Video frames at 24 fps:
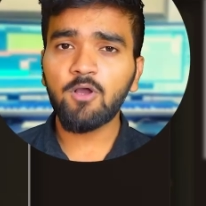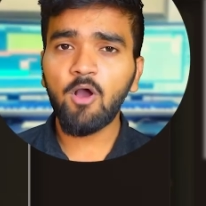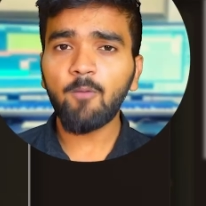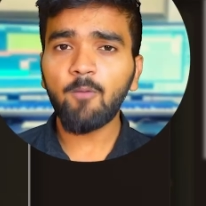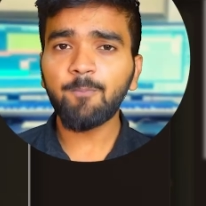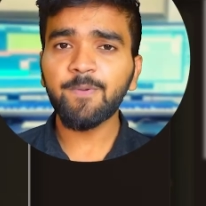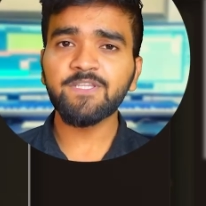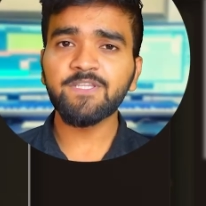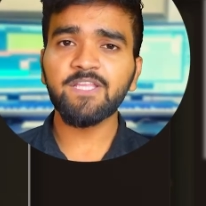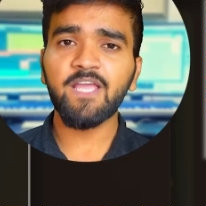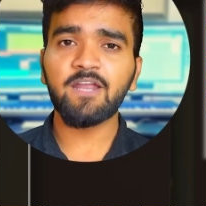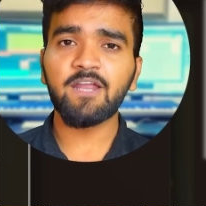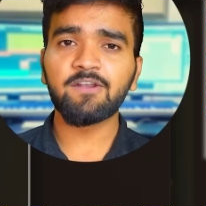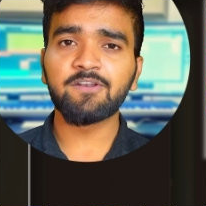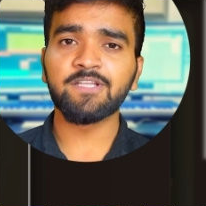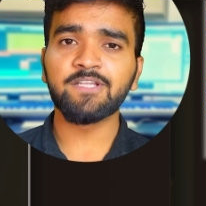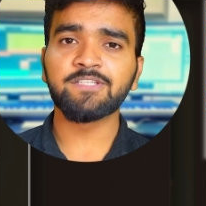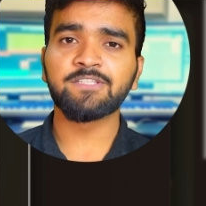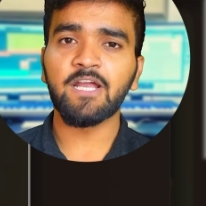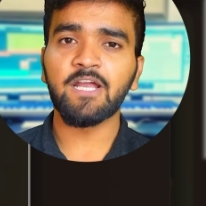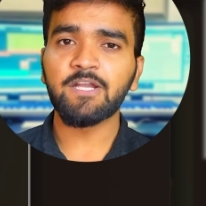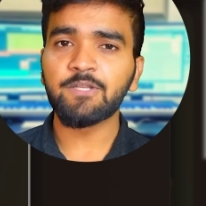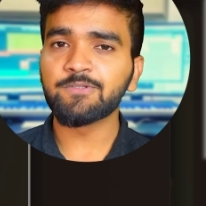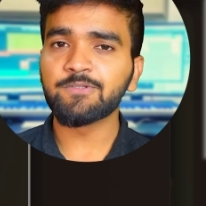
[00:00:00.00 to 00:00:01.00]
copy the
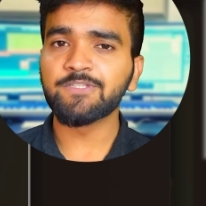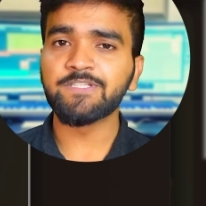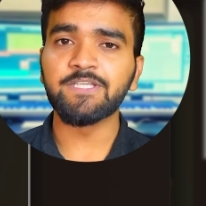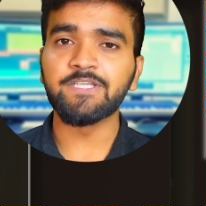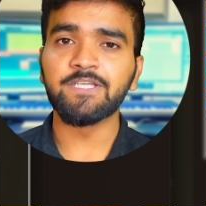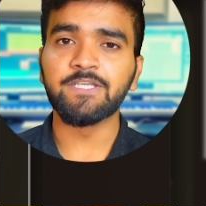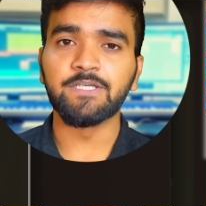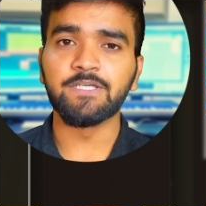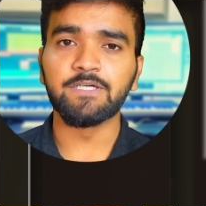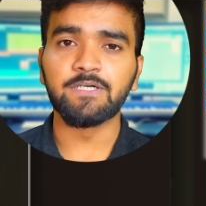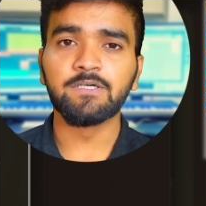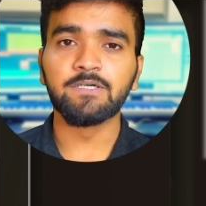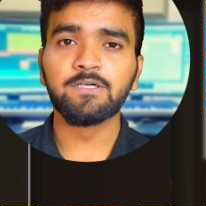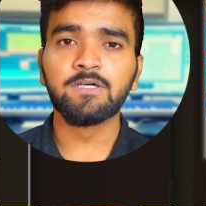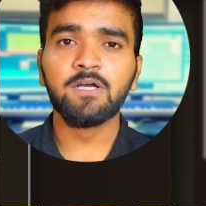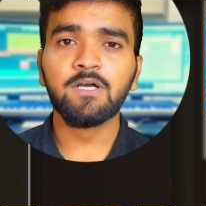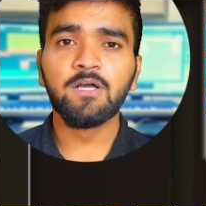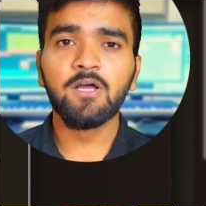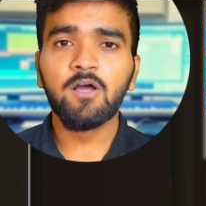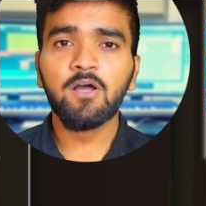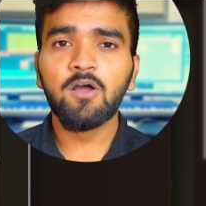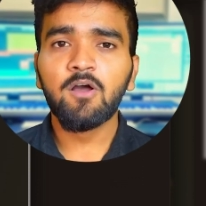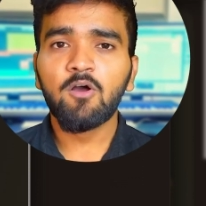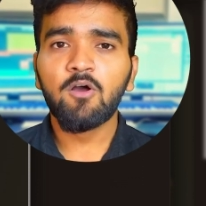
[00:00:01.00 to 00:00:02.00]
address that you see here.
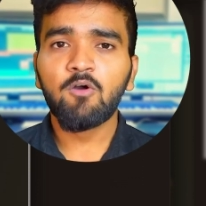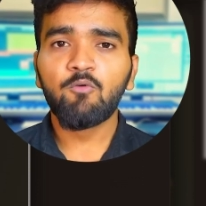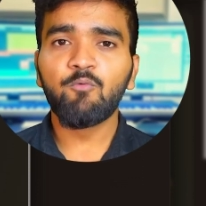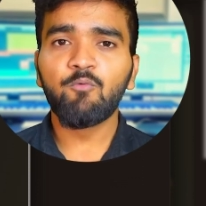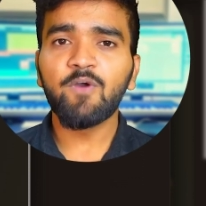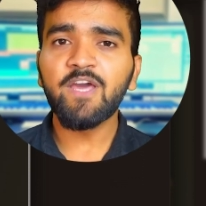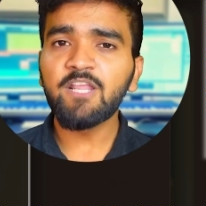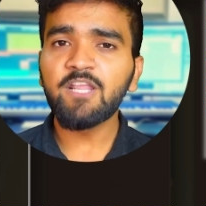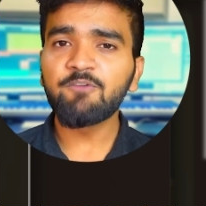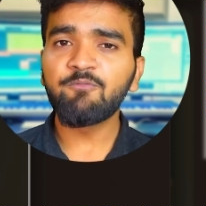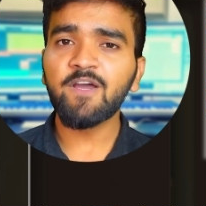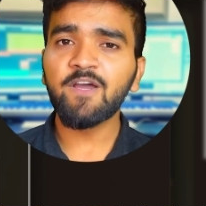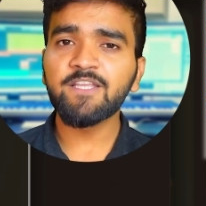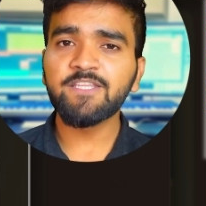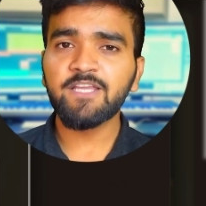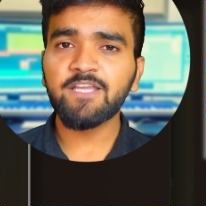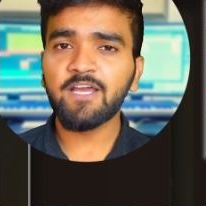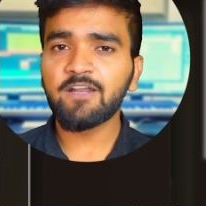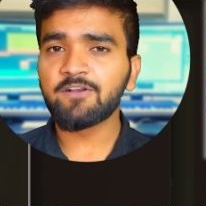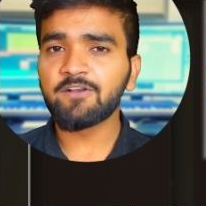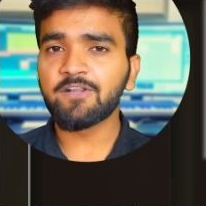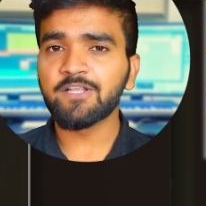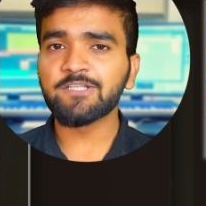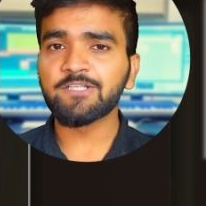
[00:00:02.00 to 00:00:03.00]
Verify the
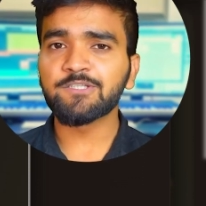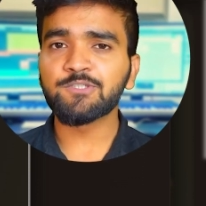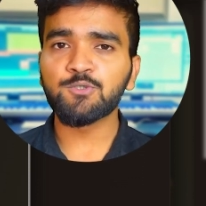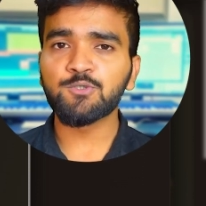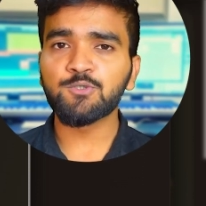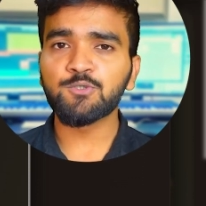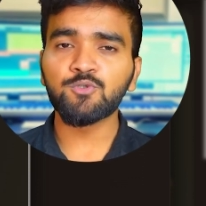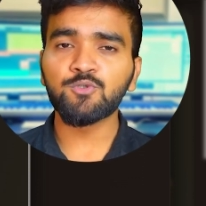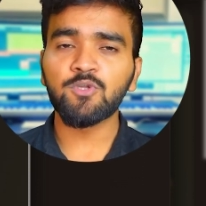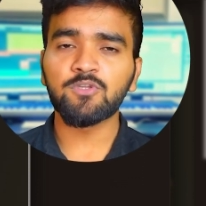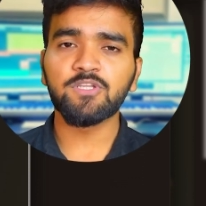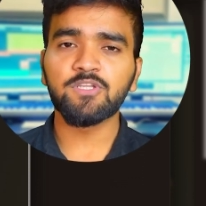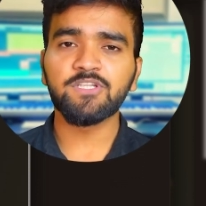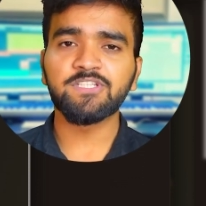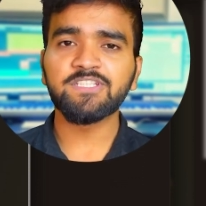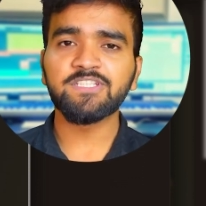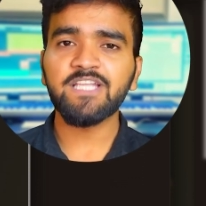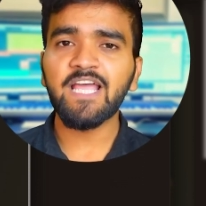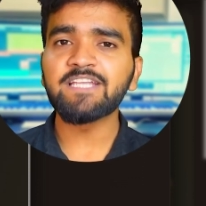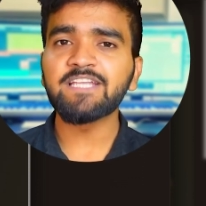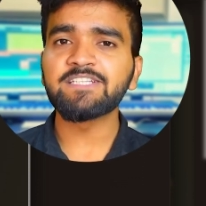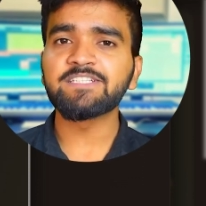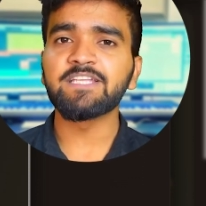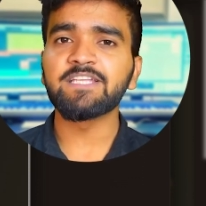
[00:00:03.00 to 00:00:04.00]
address shown on the
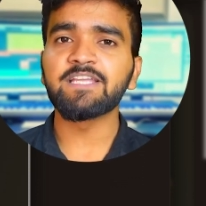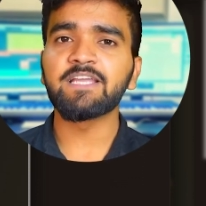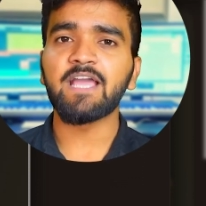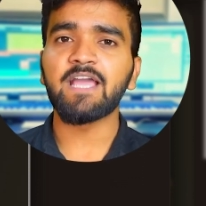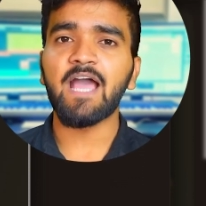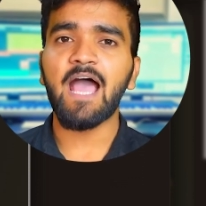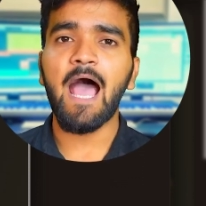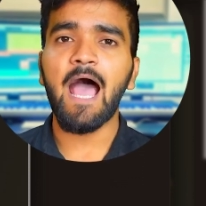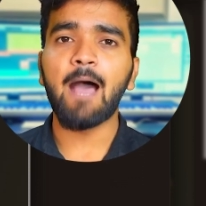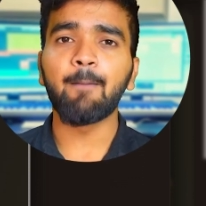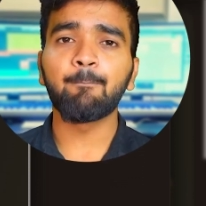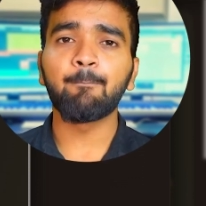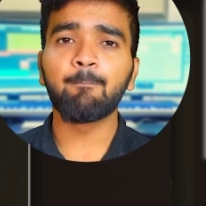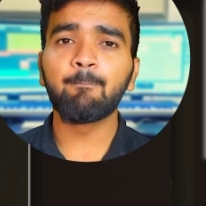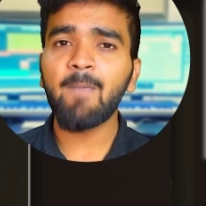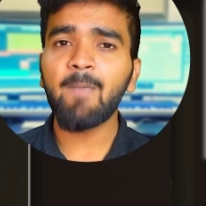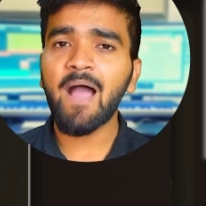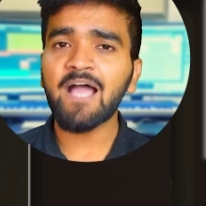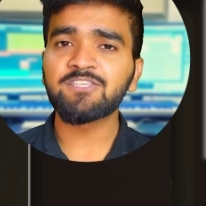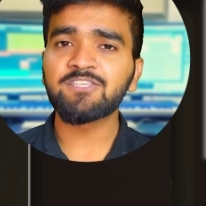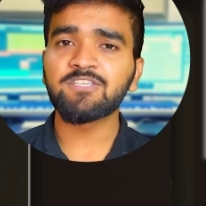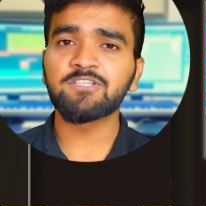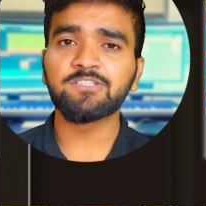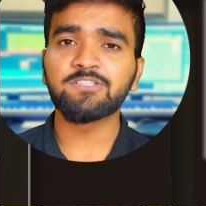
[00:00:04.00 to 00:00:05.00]
CySync app
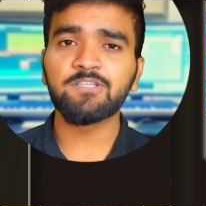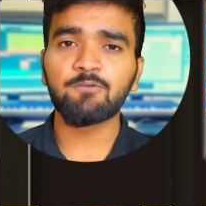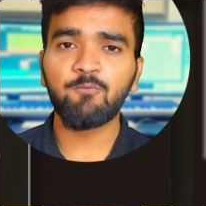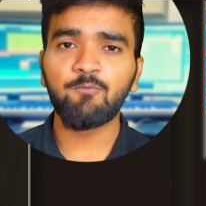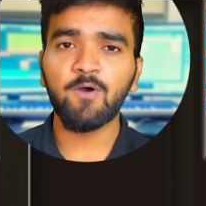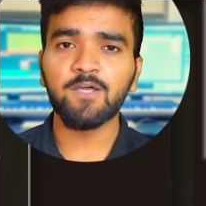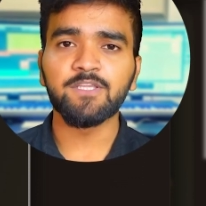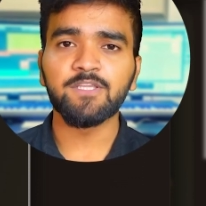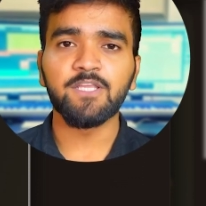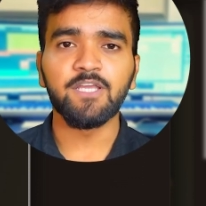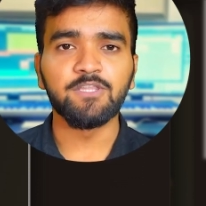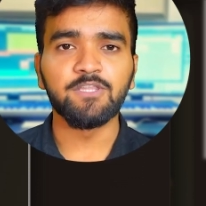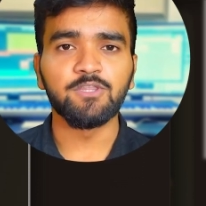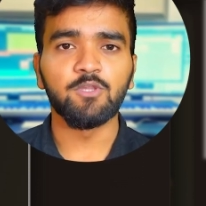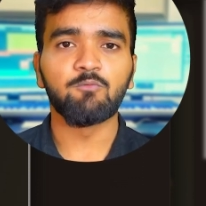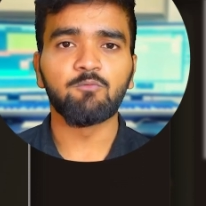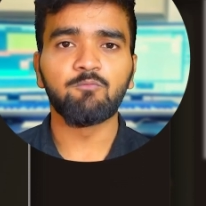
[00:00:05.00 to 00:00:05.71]
matches the one in the